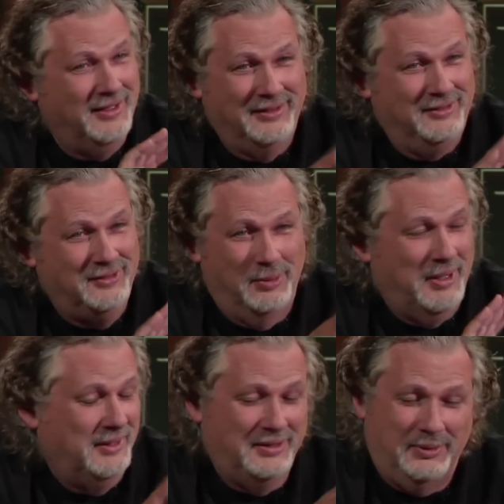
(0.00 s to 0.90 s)
sure.
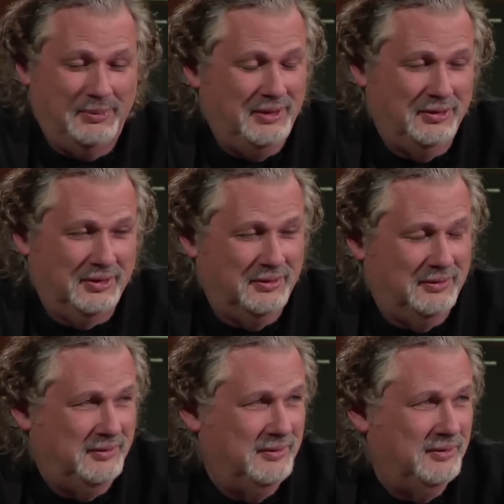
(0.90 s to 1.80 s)
nobody can tell me you can
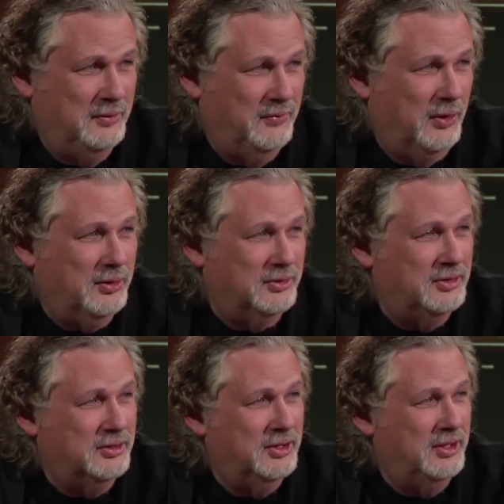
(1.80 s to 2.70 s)
do vocals
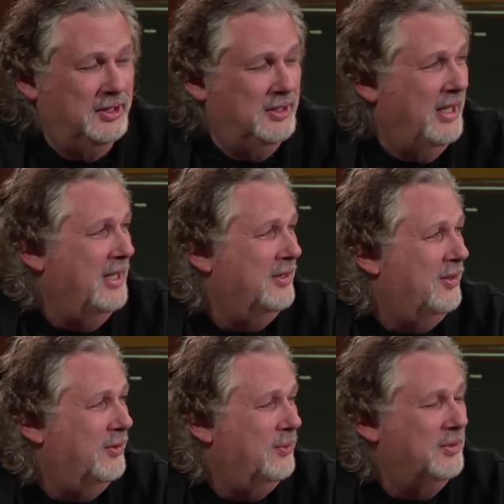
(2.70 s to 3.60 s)
as good in the
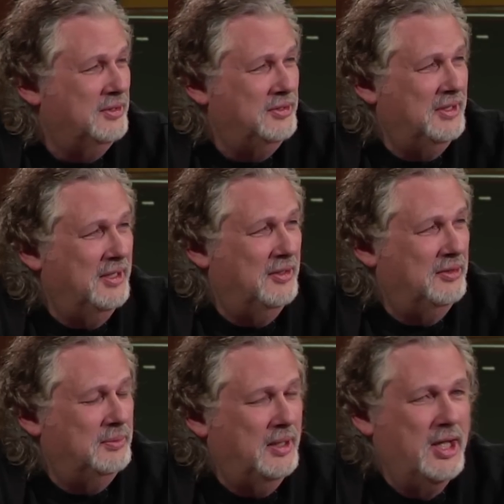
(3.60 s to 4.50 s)
analog world as you can on.
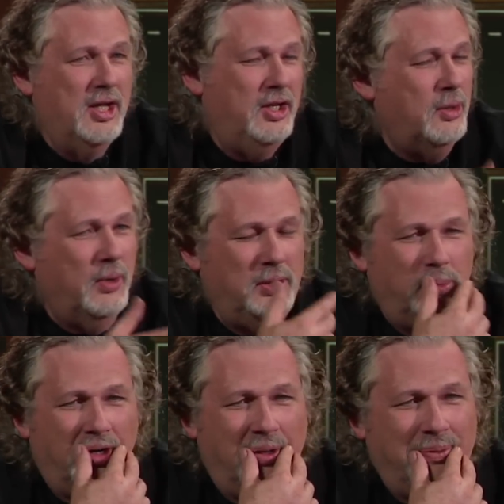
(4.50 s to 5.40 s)
You know, why you
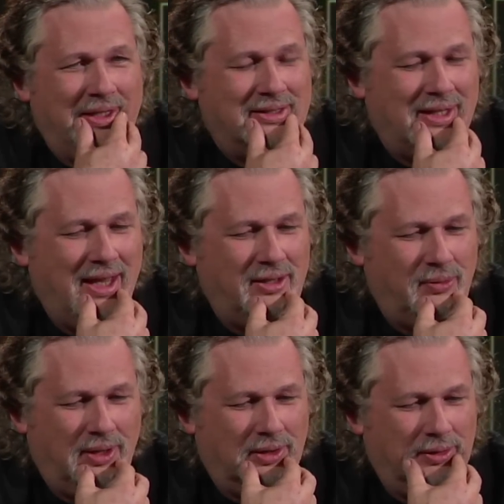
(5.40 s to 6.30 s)
brought up that Slash
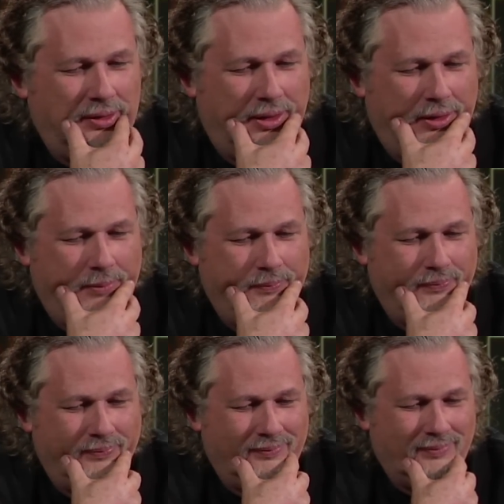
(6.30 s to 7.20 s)
record, um,
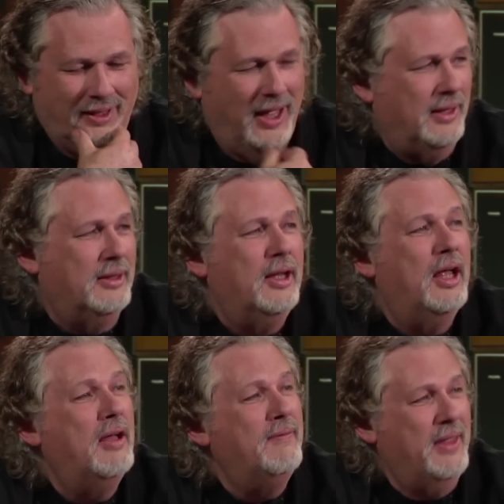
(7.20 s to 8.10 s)
I
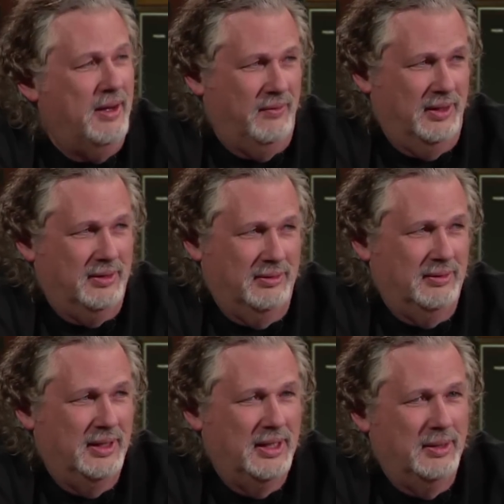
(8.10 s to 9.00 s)
love that record.
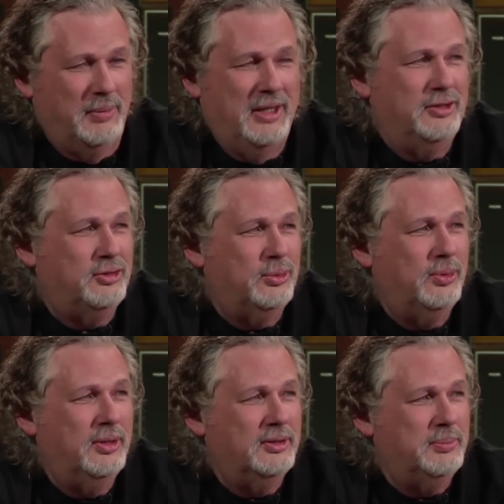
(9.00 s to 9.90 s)
Mm. By the
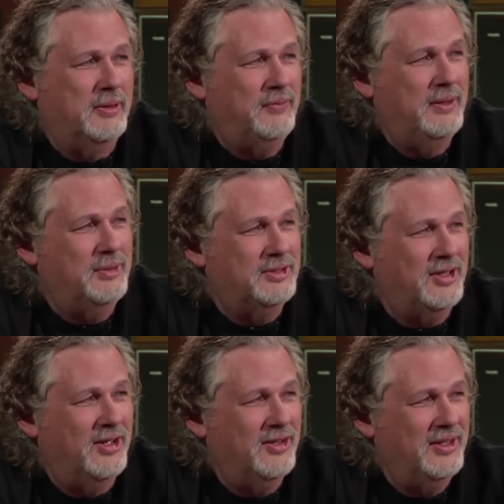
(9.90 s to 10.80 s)
Sword is my favorite
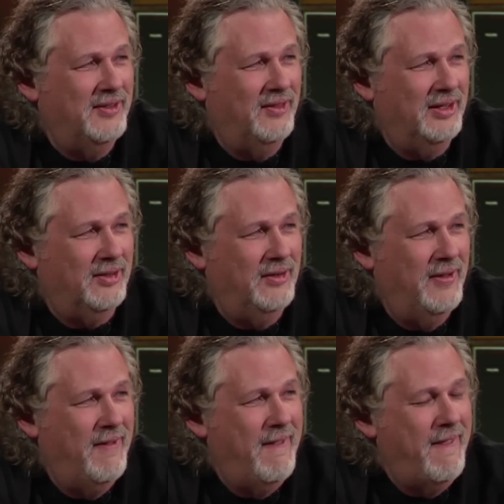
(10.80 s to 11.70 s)
song on that record.
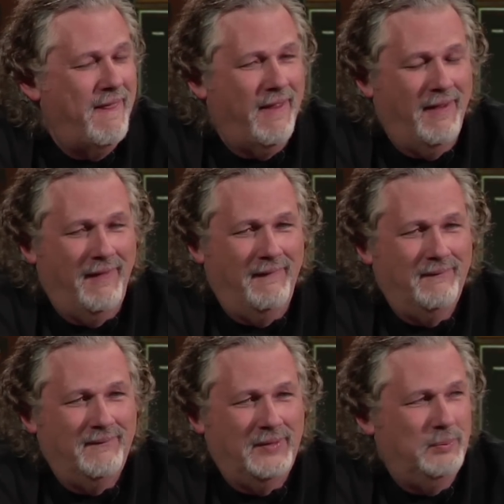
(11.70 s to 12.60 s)
Cool, yeah. Uh,
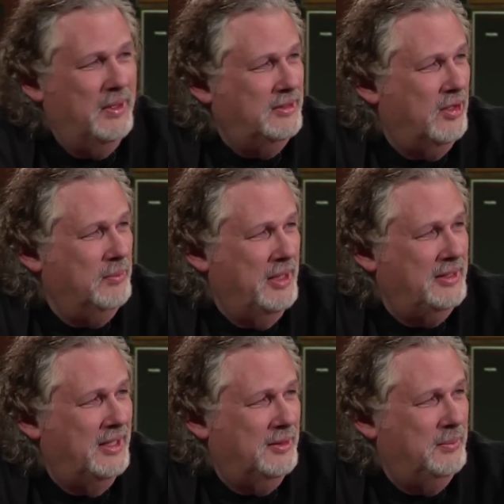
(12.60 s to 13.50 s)
you mind talking about
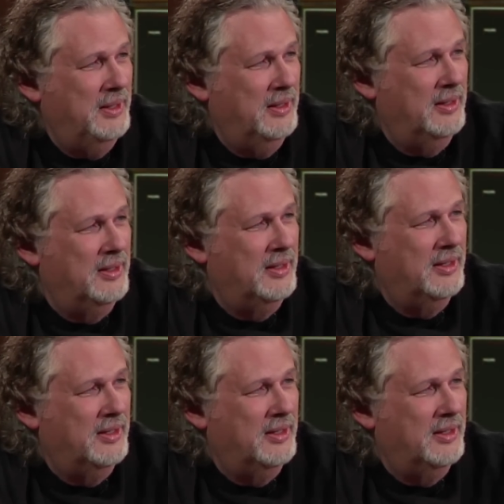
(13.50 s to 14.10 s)
that a little bit? Sure,